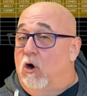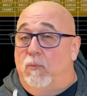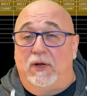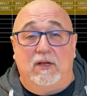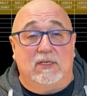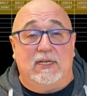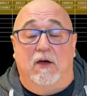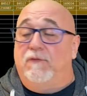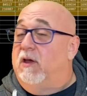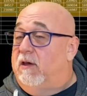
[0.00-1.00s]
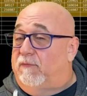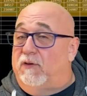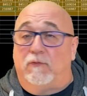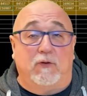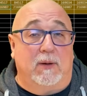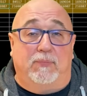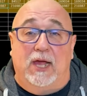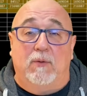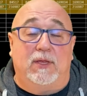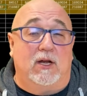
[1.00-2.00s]
open it yourself, feel free to
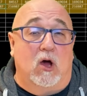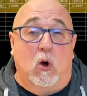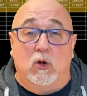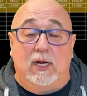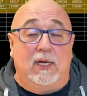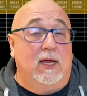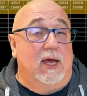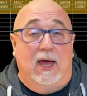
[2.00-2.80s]
play with it, own it.